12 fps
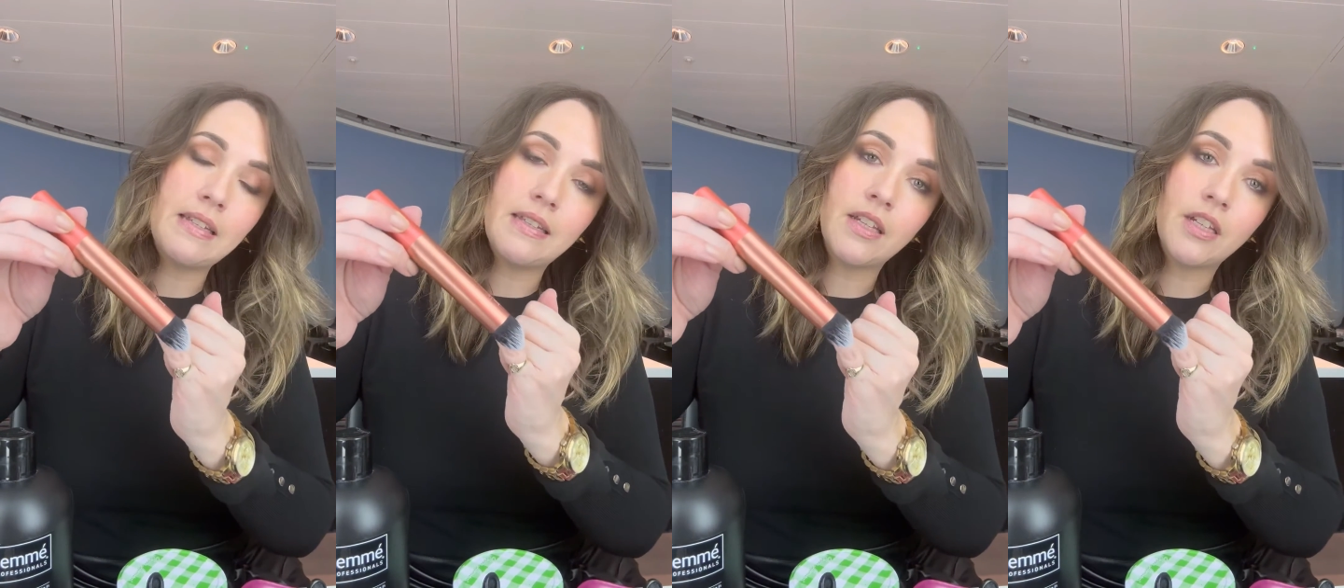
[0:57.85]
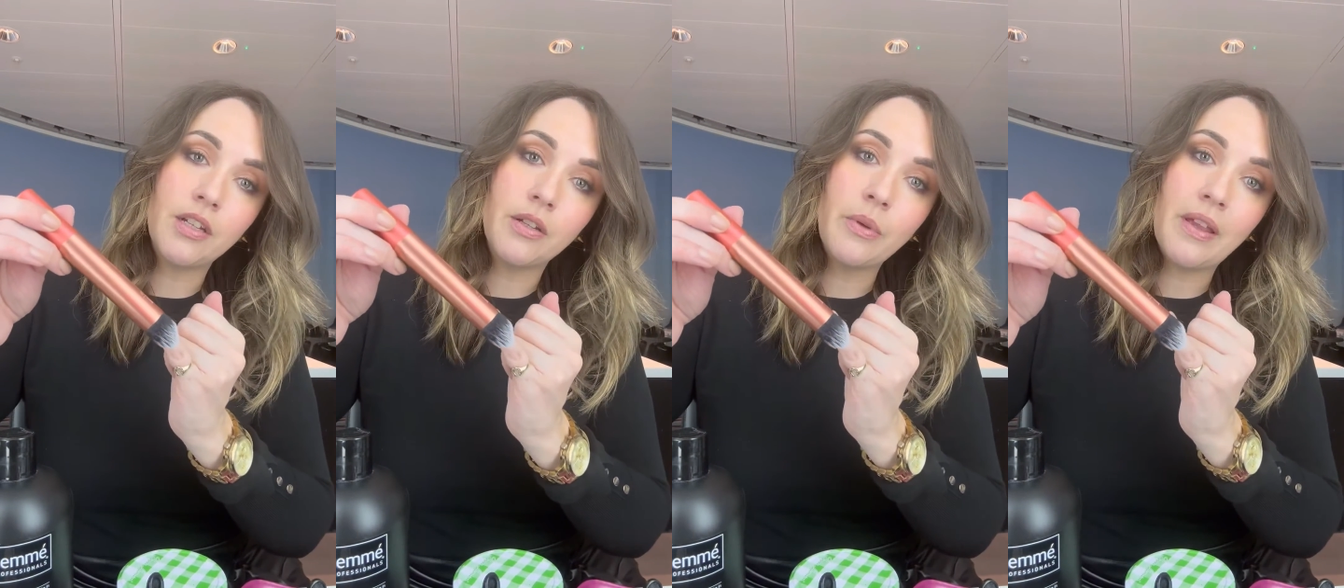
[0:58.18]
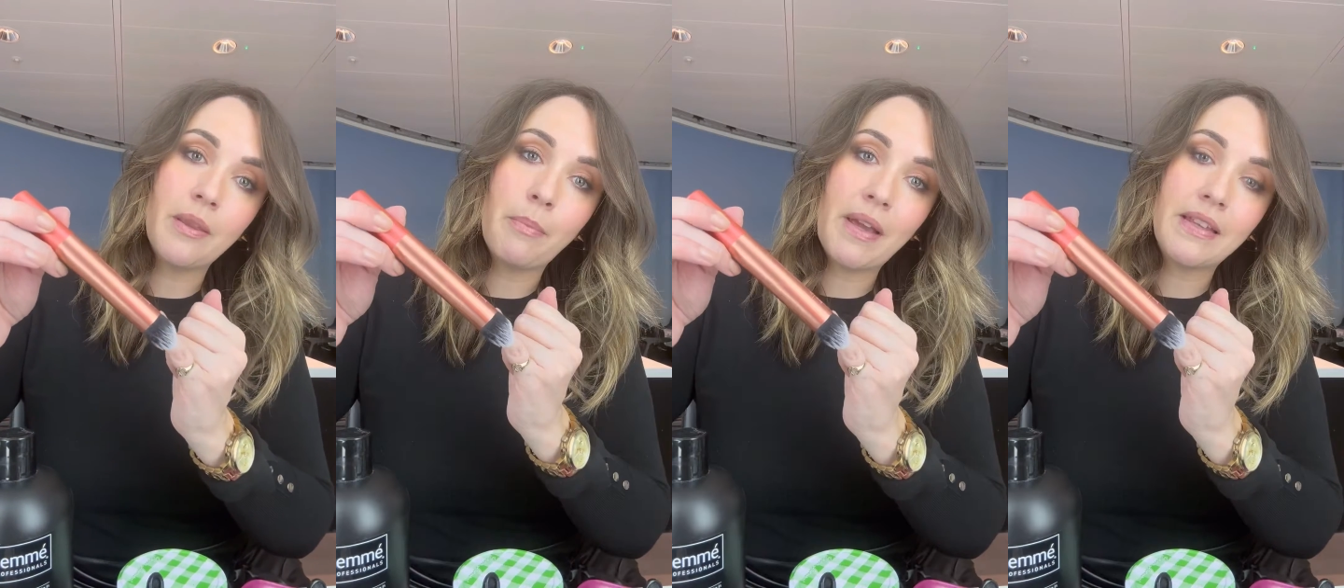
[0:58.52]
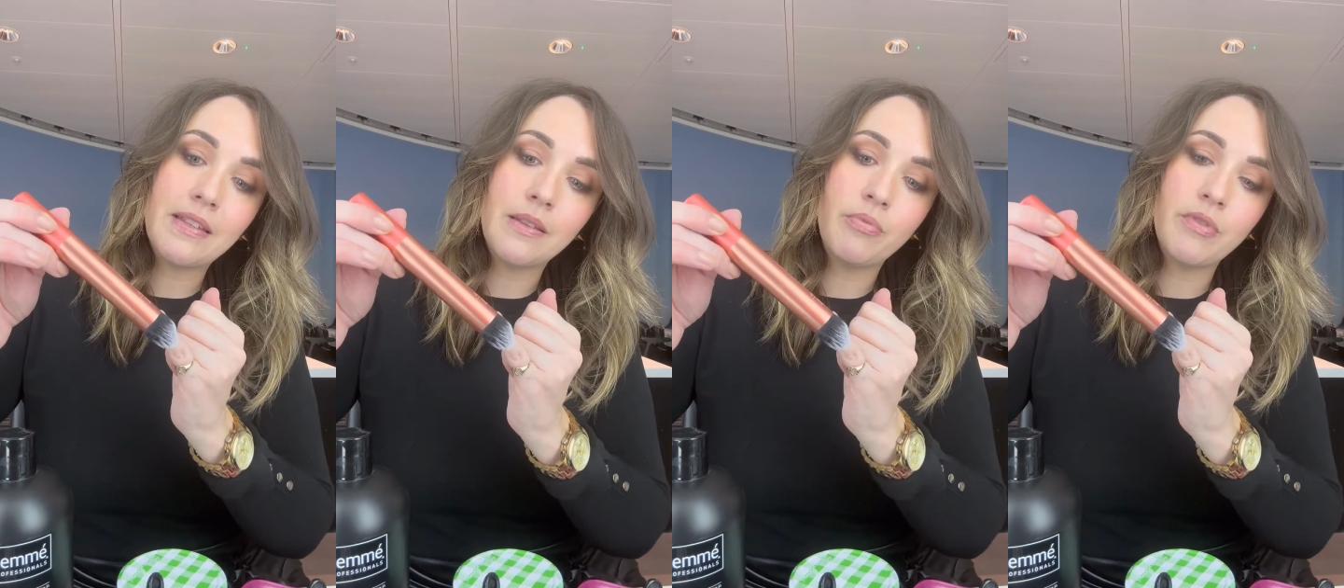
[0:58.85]
the glue at the base of
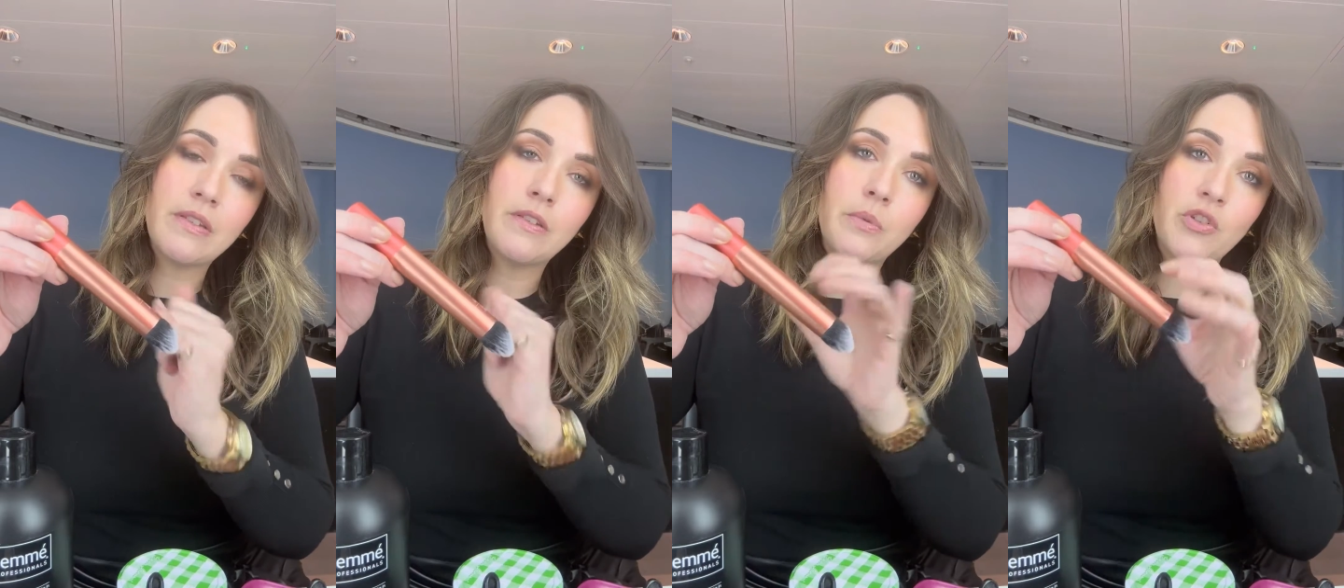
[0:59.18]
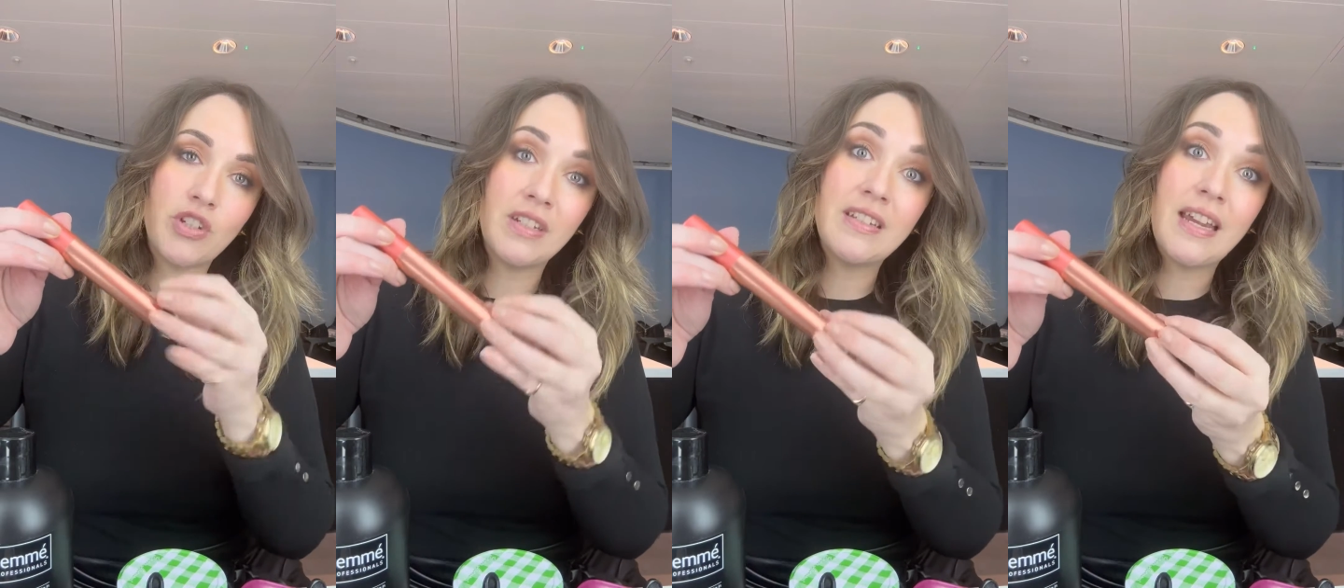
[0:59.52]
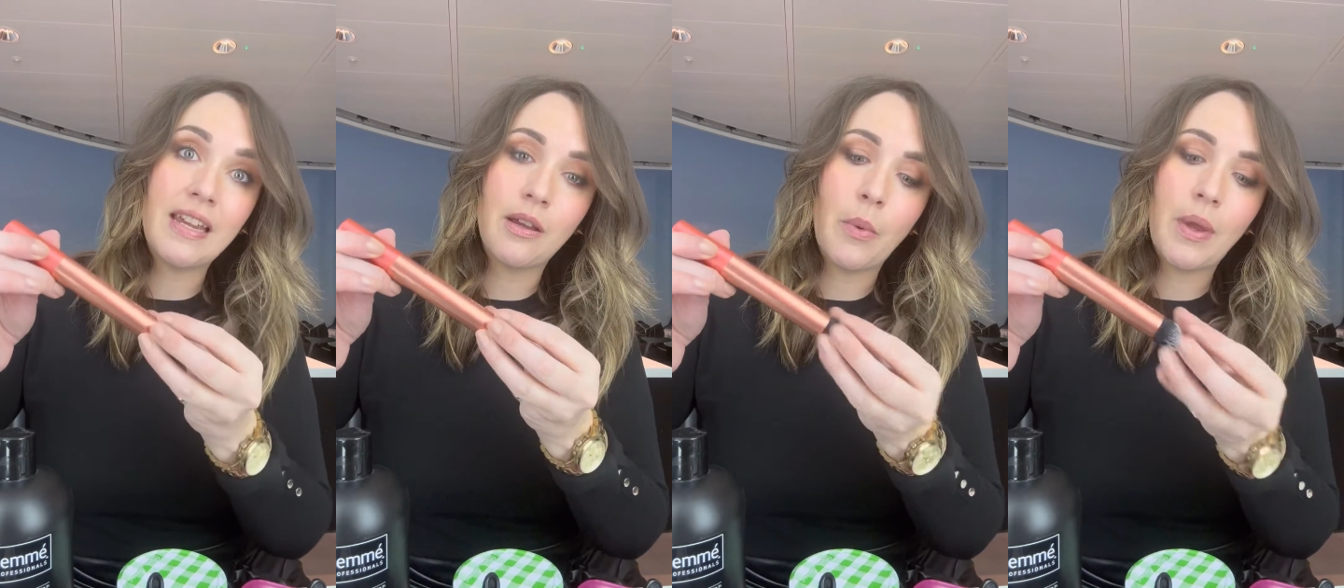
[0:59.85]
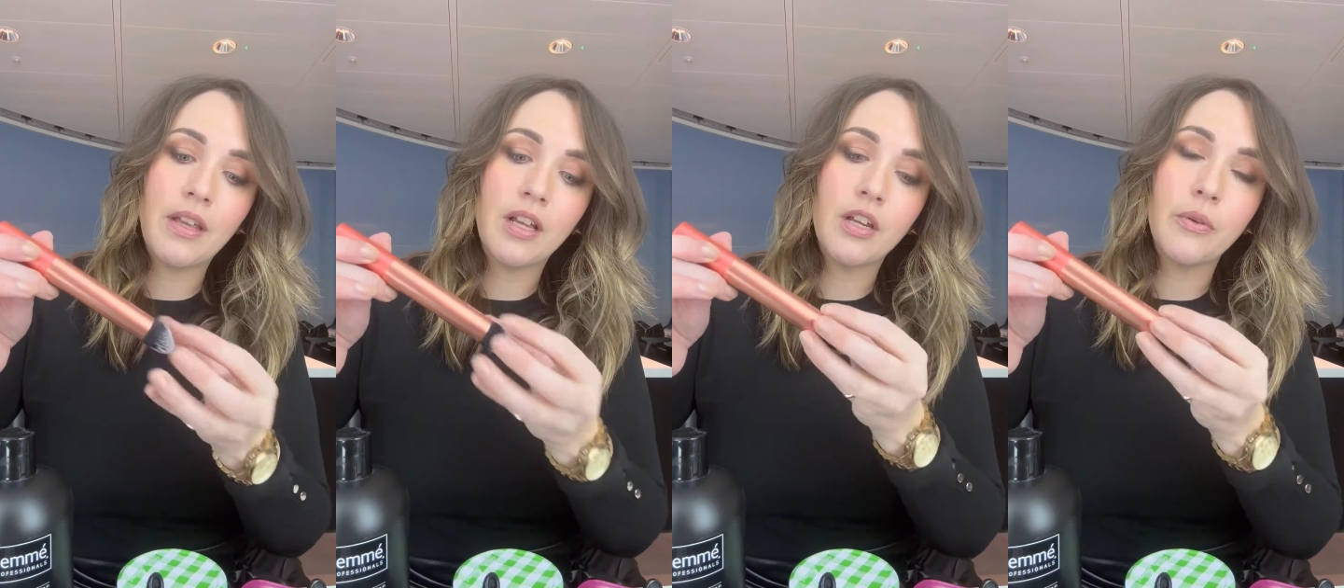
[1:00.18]
the bristles, which can take away the
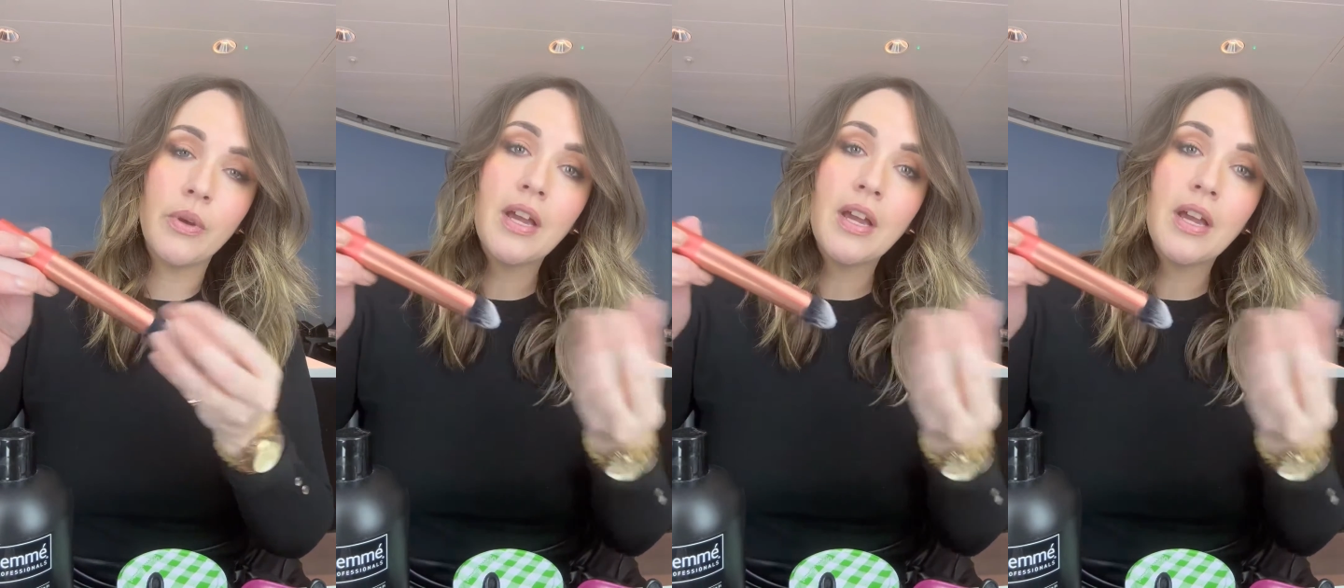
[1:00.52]
glue